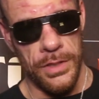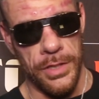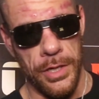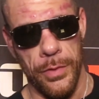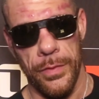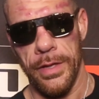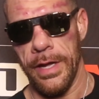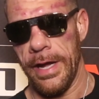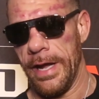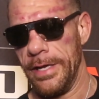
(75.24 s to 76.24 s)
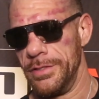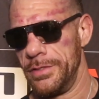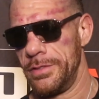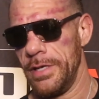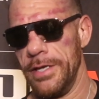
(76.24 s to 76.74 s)
you know,
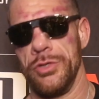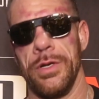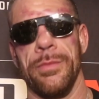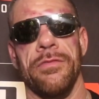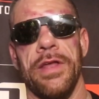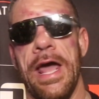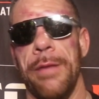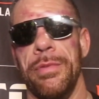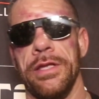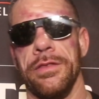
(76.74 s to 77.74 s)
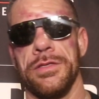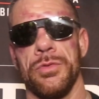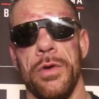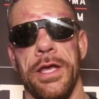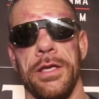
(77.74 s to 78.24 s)
I dreamed of it happening
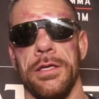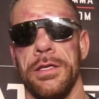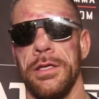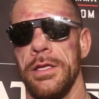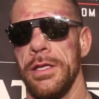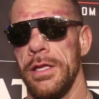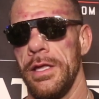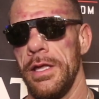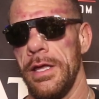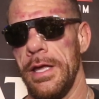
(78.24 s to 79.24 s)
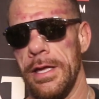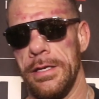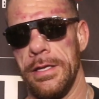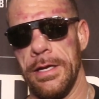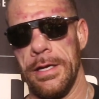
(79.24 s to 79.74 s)
this way,
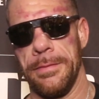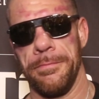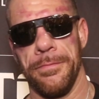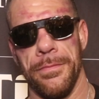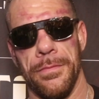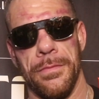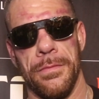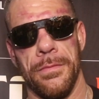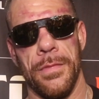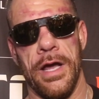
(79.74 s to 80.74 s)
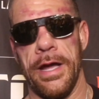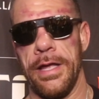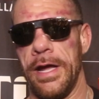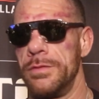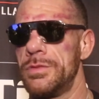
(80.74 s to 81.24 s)
and
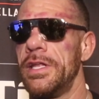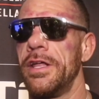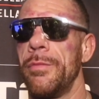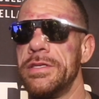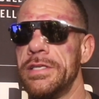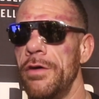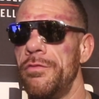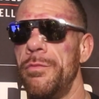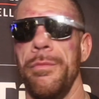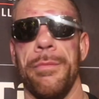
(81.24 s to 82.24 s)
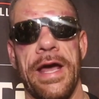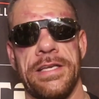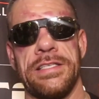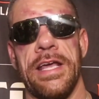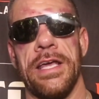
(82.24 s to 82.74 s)
I was telling myself
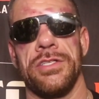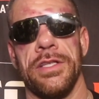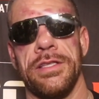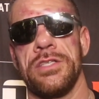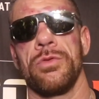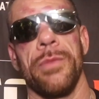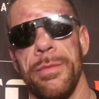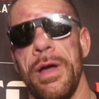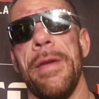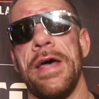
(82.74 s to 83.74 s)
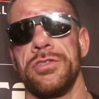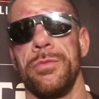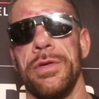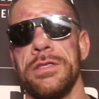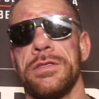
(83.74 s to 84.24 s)
backstage that this would be my
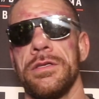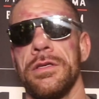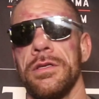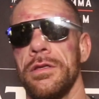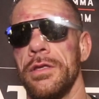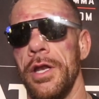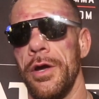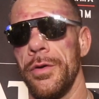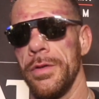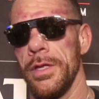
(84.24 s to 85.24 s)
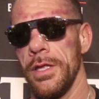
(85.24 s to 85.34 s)
masterpiece, you know,